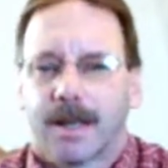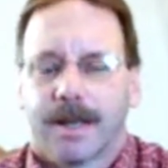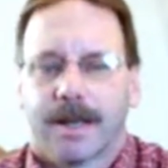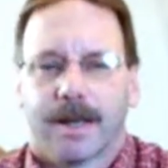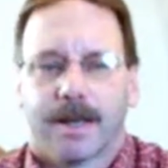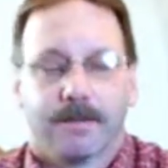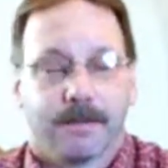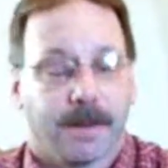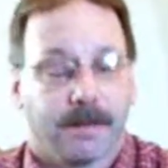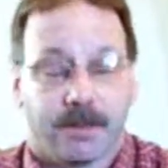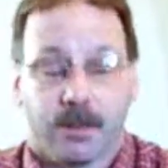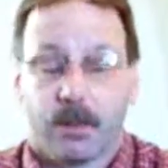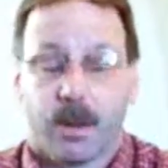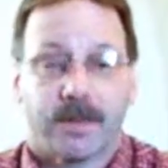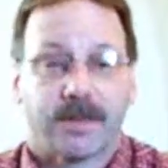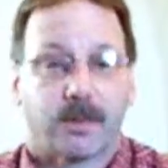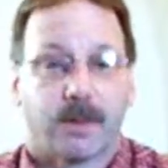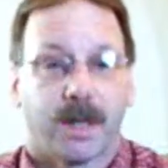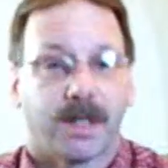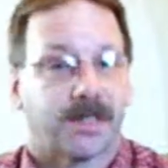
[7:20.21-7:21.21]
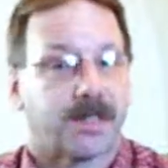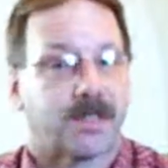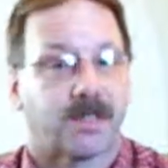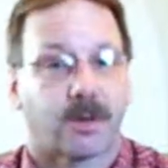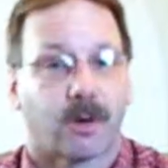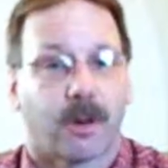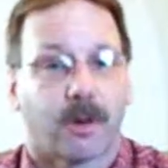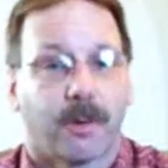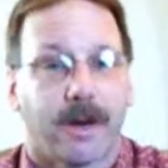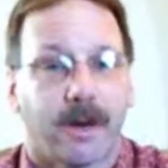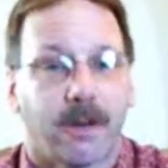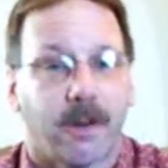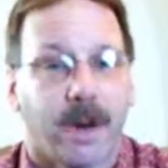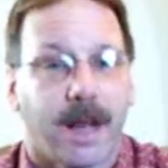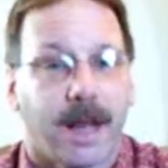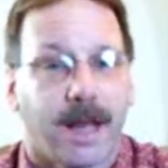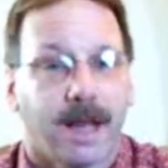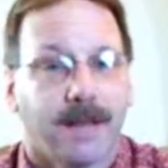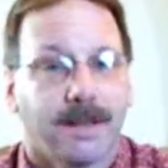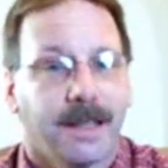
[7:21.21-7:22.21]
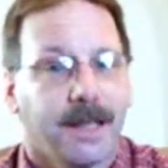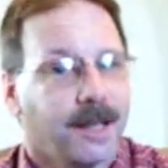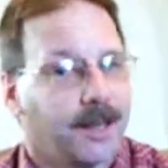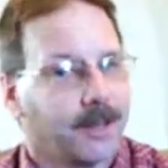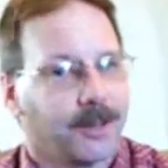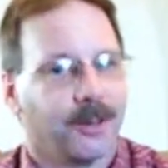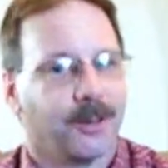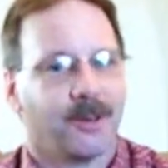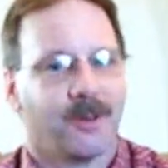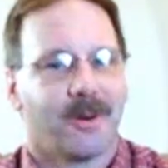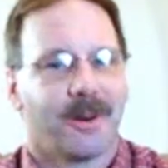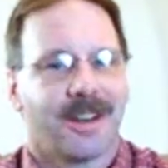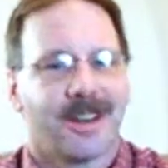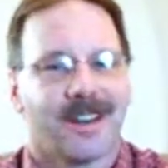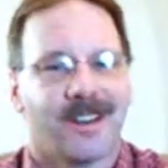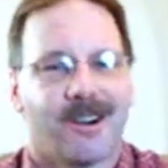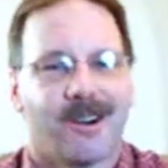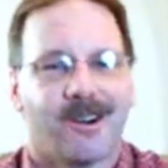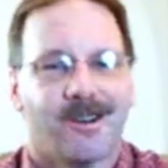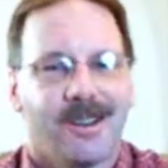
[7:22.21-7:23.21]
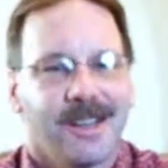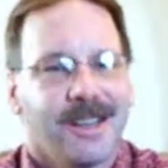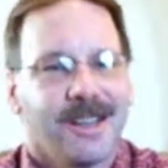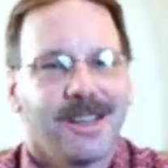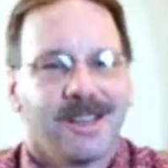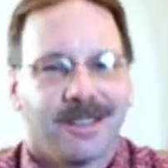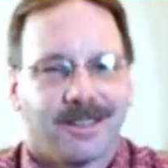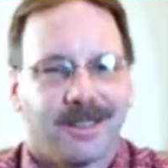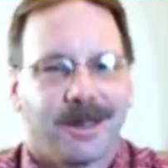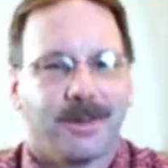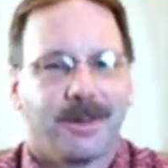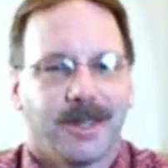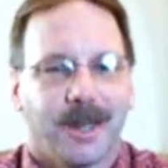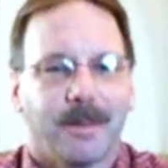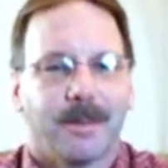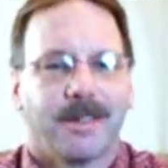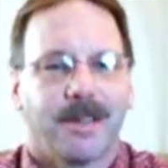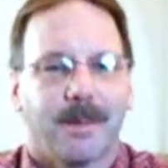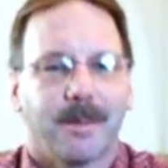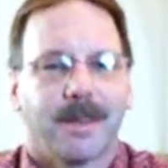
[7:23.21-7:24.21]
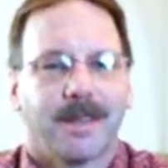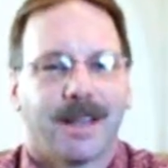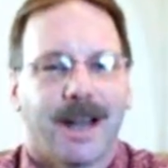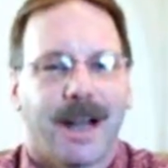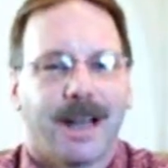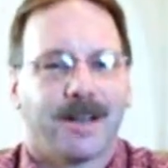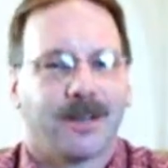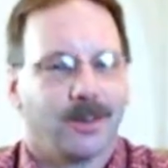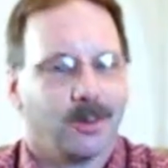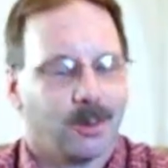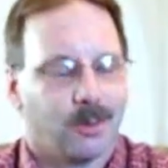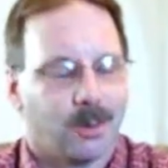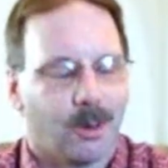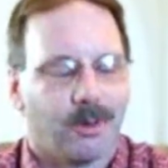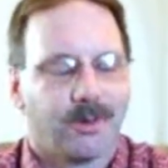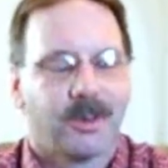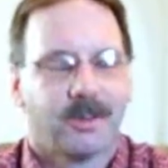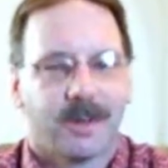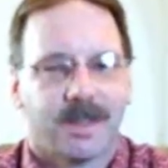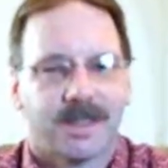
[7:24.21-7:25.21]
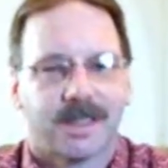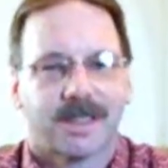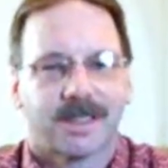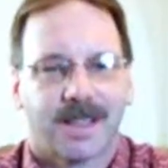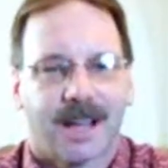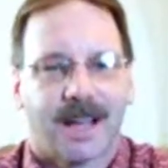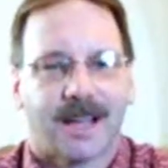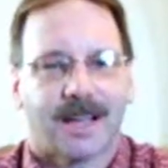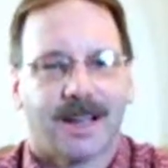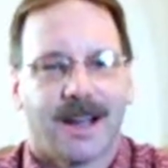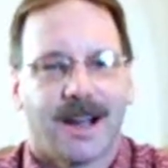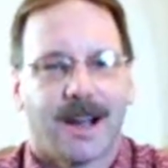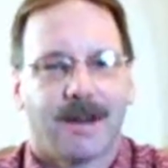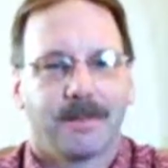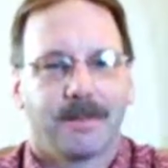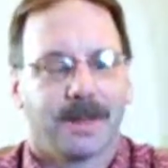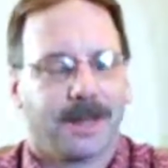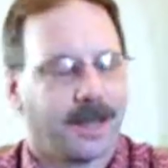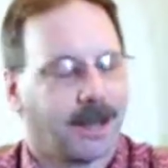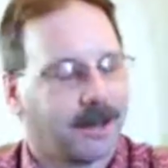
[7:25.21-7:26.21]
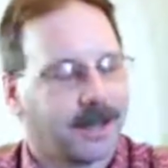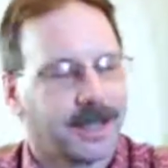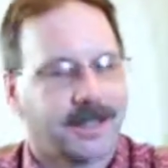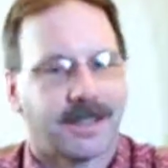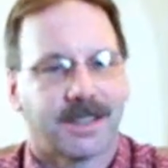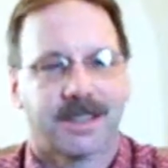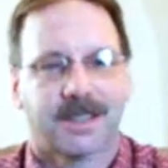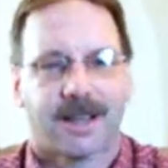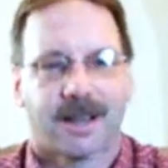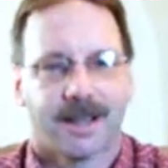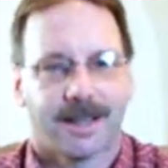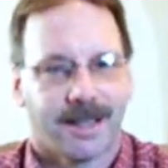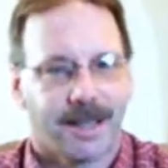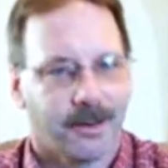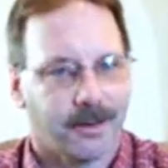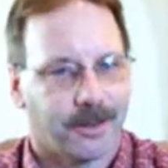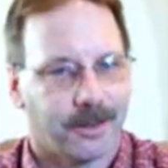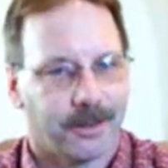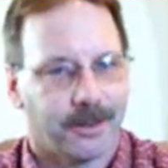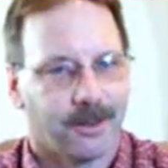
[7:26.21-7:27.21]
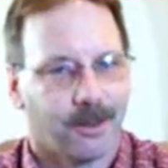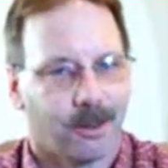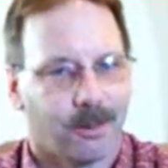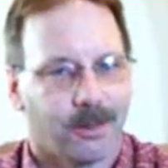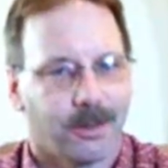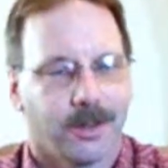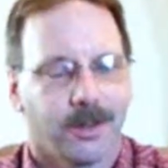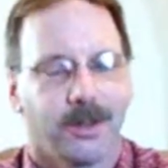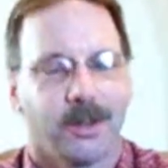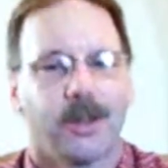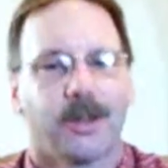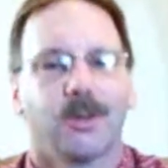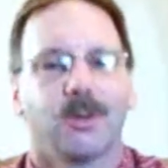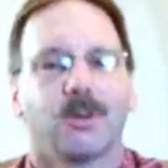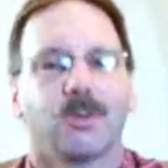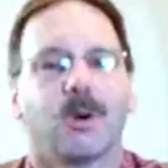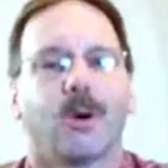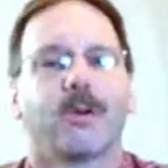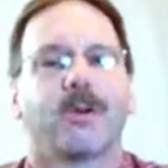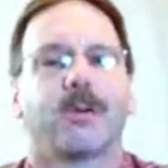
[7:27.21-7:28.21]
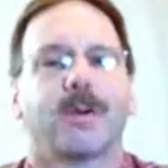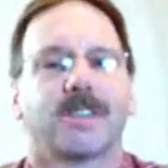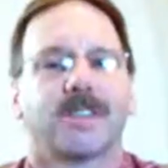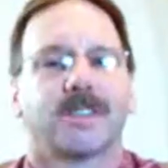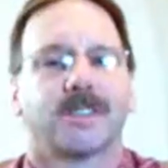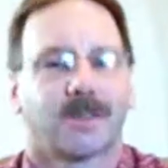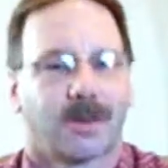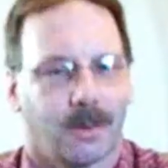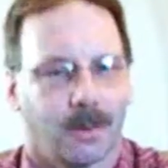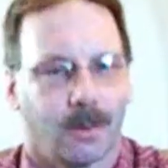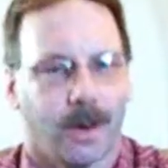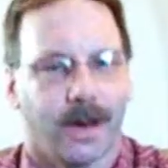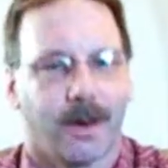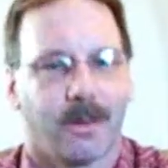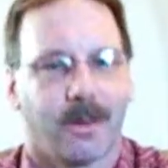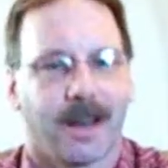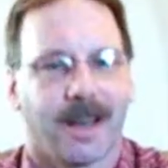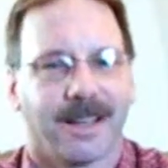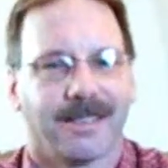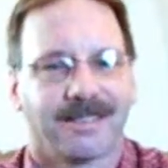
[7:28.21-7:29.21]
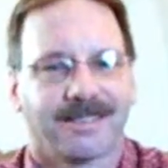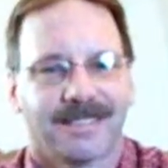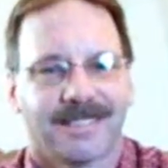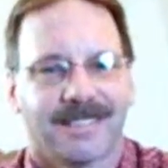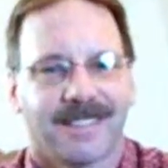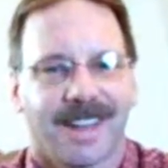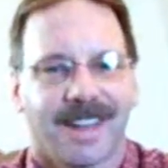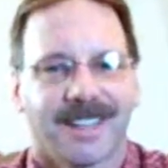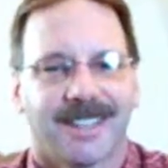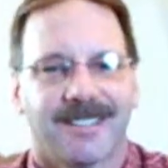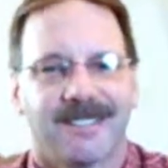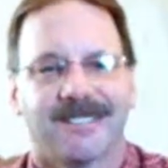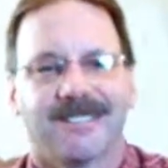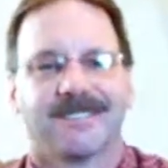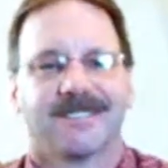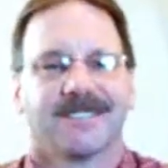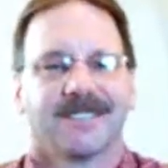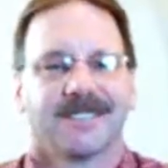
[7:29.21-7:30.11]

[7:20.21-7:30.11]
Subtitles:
And if you want the rest of the story right away, you know where to go, www.newroadtoriches.com, and I'll get you started down your new road to riches right away. Thank you.